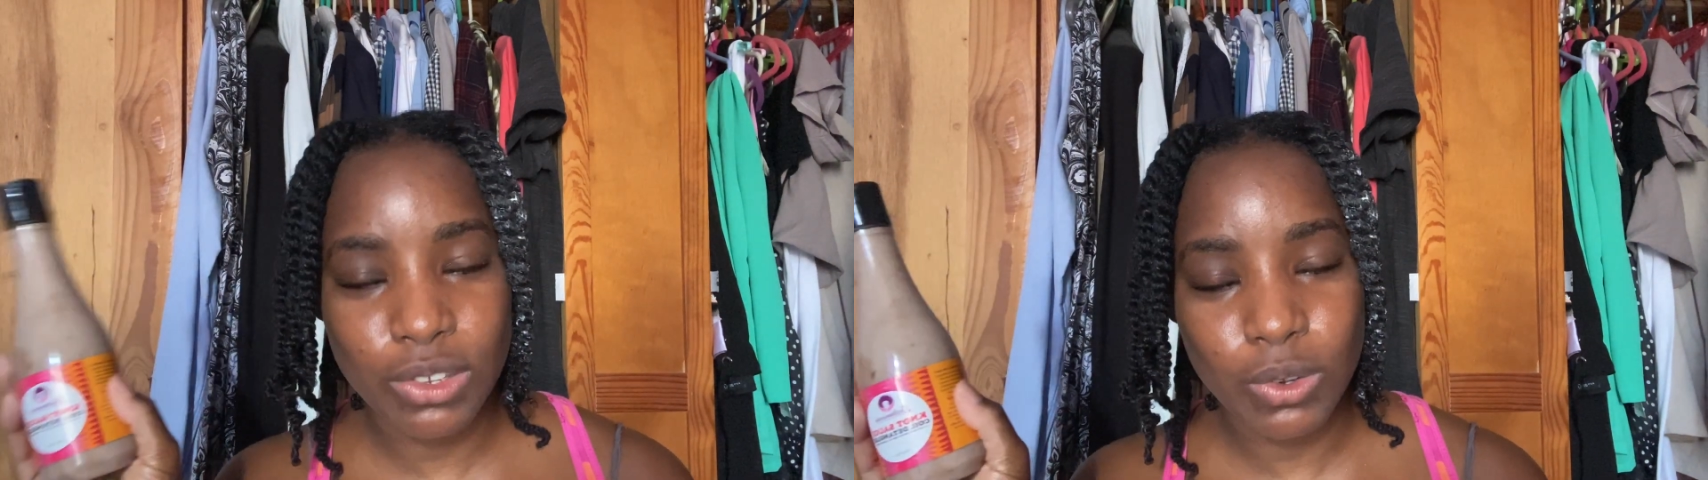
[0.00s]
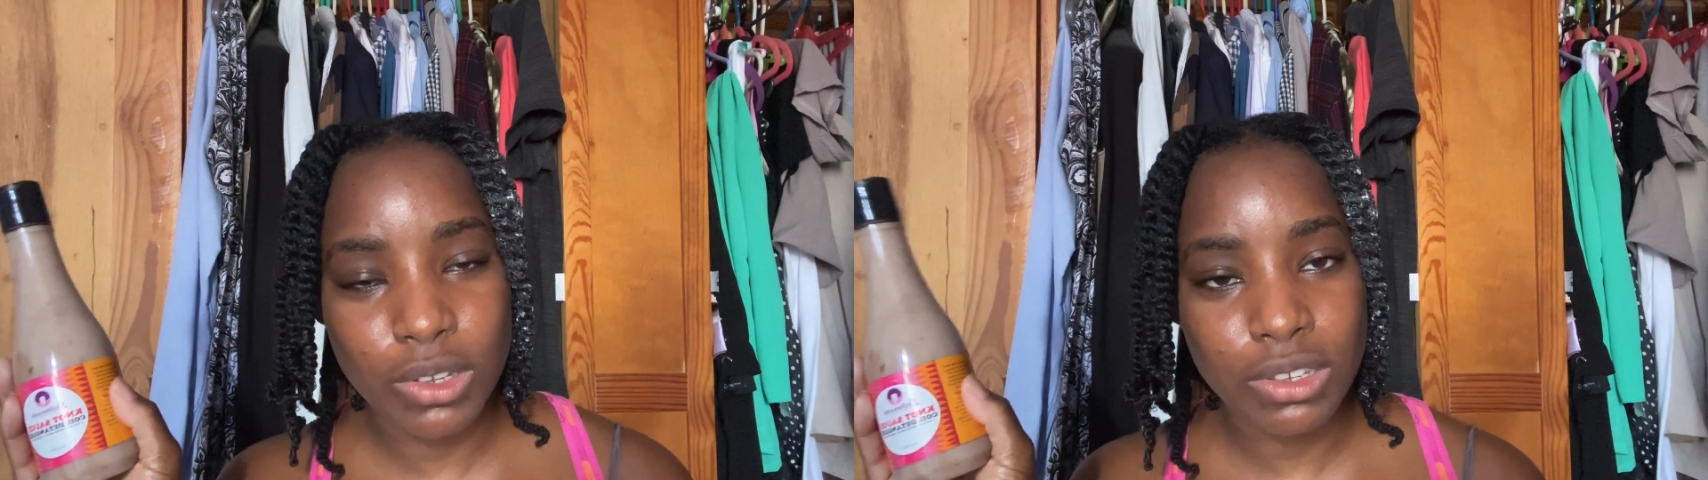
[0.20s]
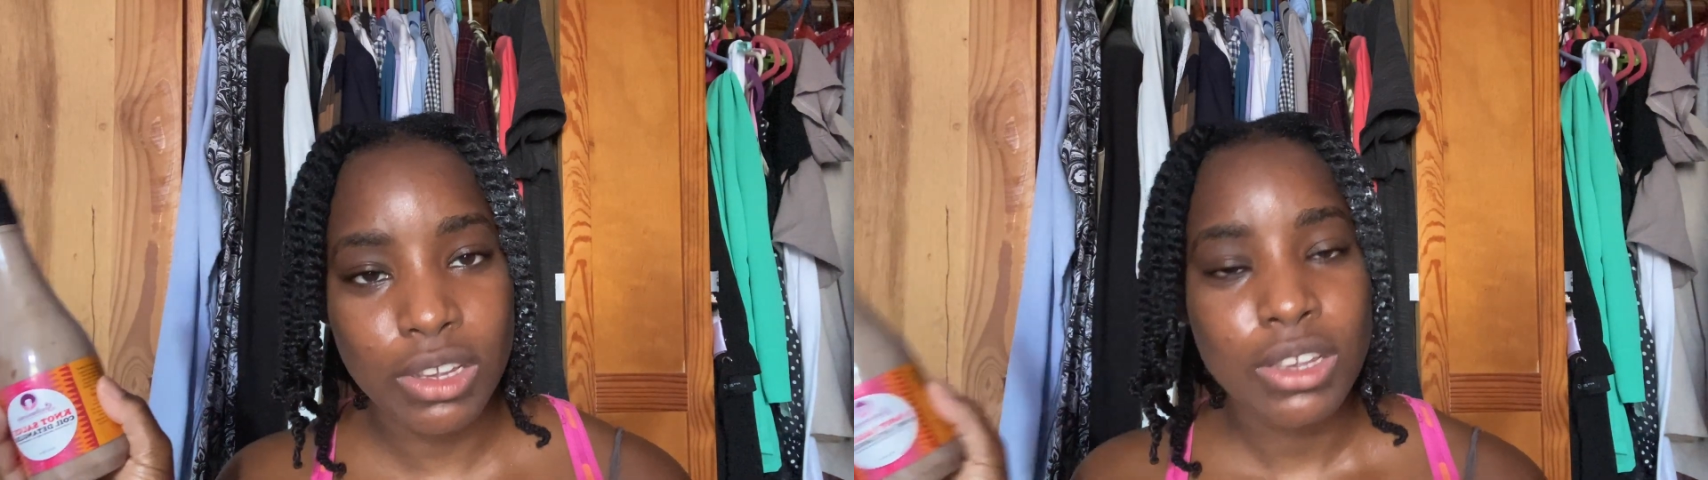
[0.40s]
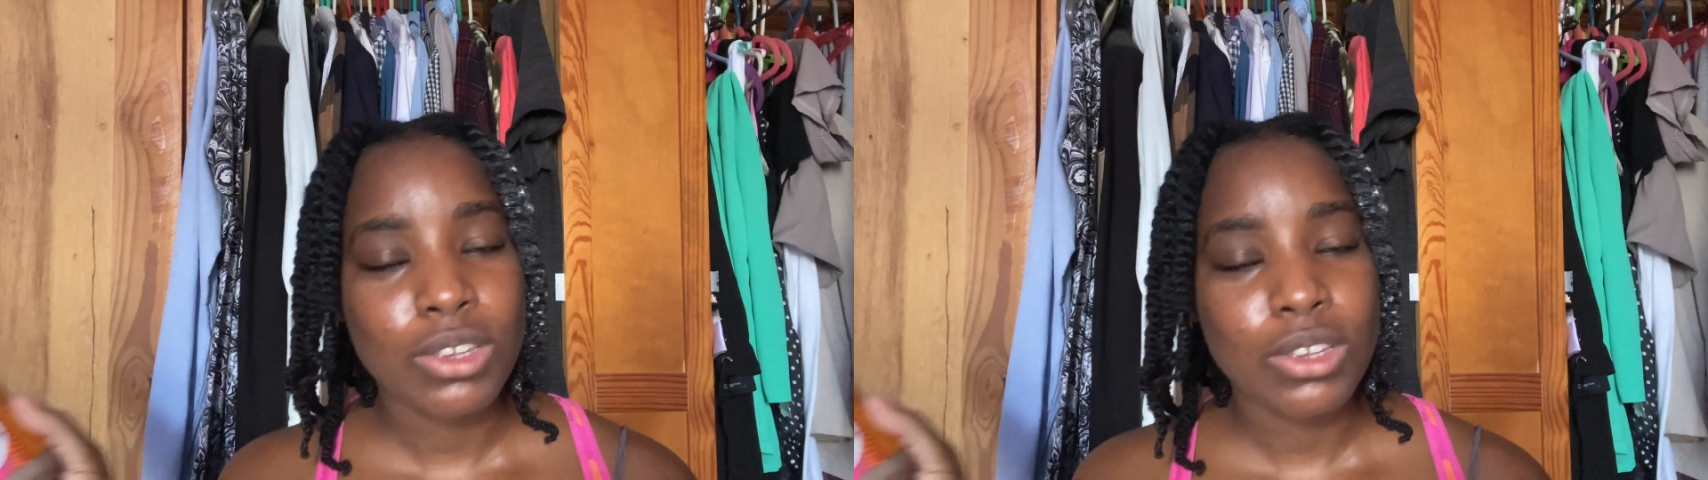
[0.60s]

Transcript: sauce,